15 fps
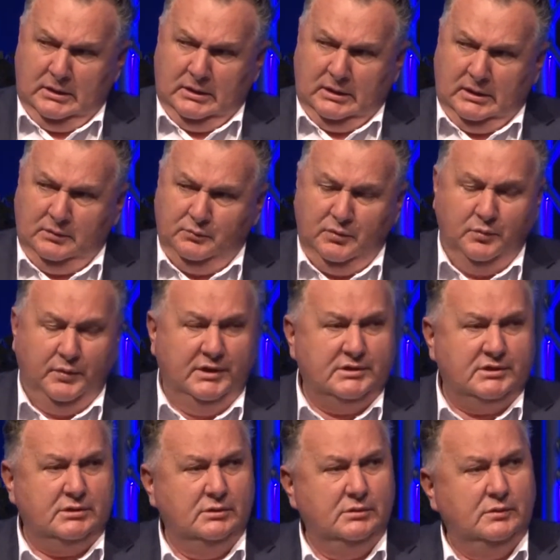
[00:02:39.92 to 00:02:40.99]
And we
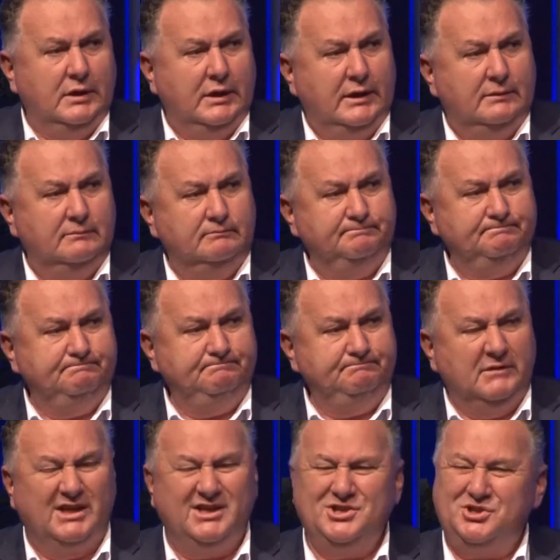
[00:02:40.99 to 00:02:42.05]
went to,
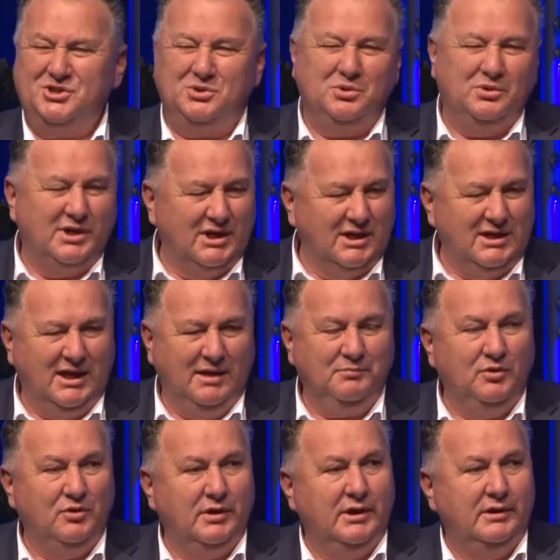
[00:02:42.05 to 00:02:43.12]
I guess you'd call it a
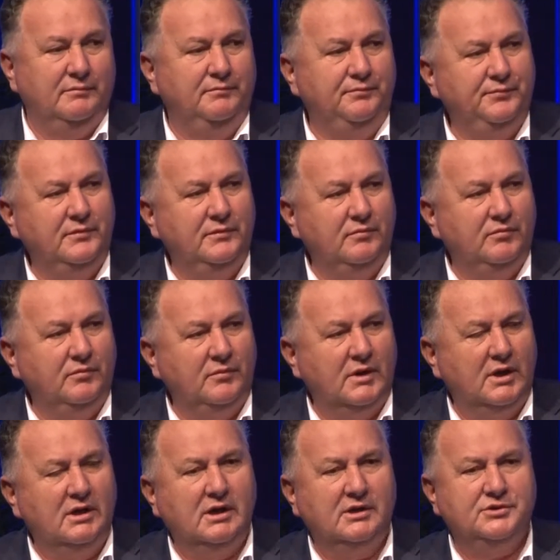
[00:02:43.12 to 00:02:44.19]
campground,
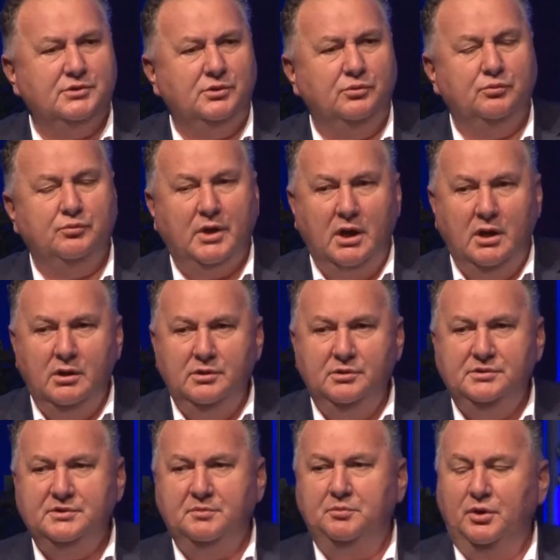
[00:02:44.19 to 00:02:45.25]
and I saw
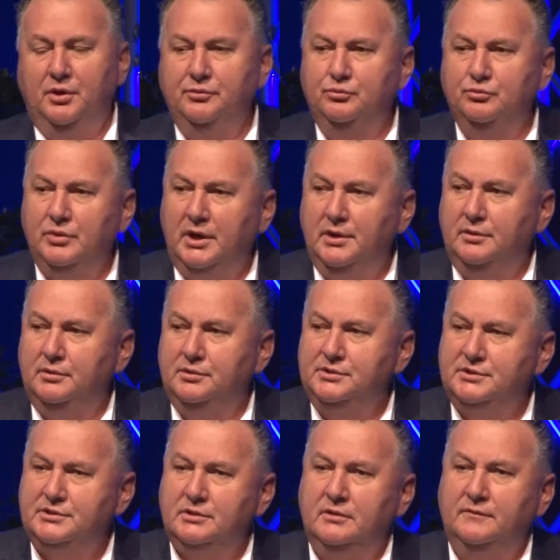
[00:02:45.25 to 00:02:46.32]
rows upon
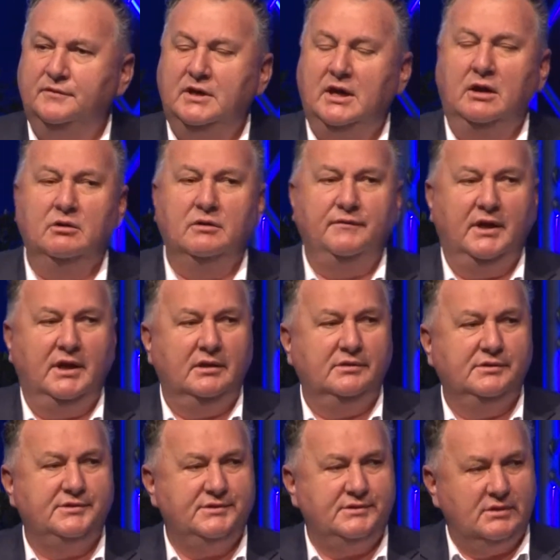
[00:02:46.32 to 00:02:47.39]
rows of
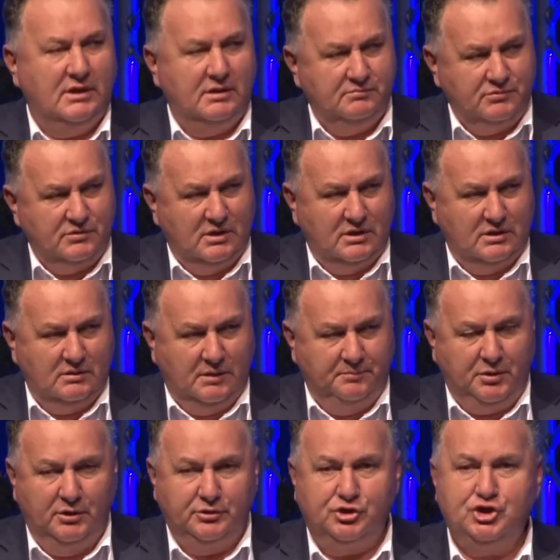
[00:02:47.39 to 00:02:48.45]
caravans
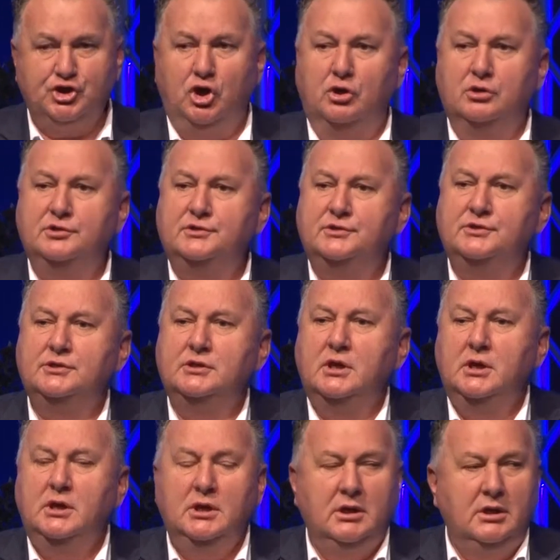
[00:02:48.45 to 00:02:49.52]
up on chocks
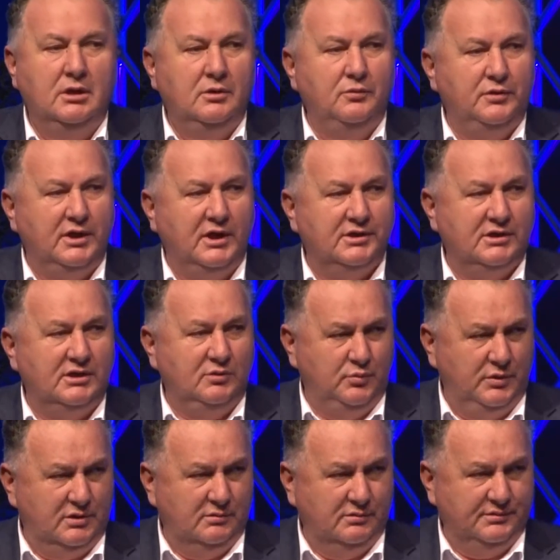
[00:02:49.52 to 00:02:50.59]
without any
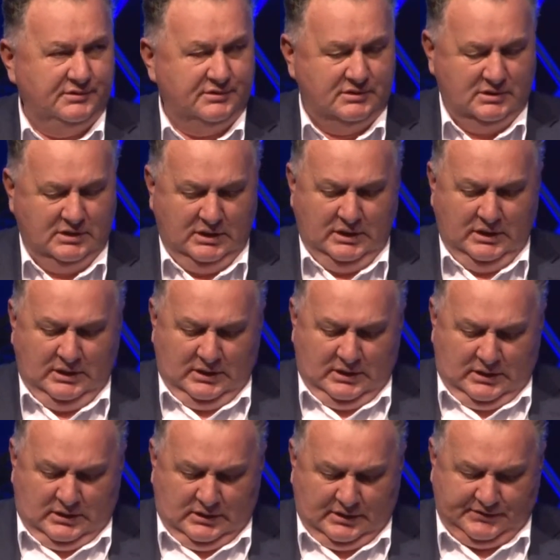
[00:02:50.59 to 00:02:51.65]
wheels.
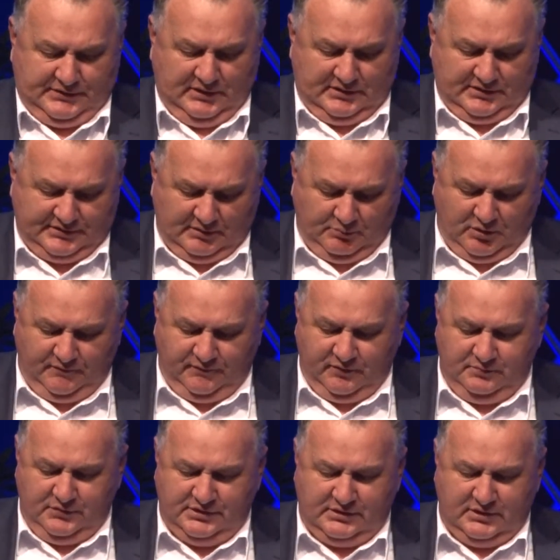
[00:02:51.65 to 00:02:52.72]
And I said to someone
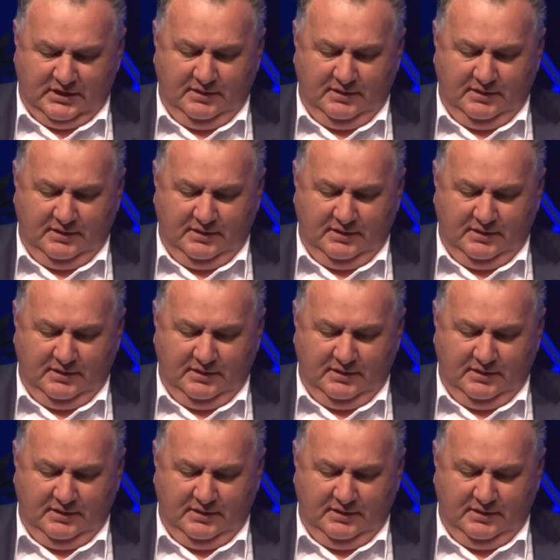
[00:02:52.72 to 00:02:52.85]
from Mr.